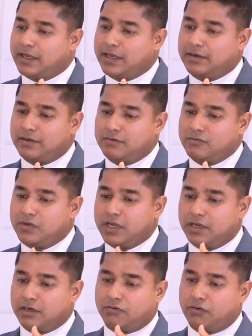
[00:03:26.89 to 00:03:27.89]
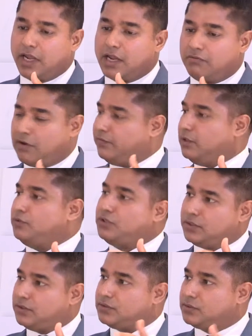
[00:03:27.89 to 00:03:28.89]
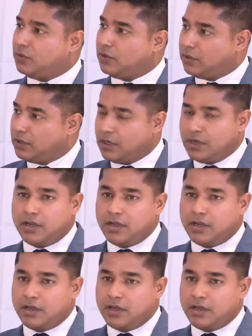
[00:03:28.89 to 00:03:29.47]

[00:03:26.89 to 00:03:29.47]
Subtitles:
that we can create revolutions or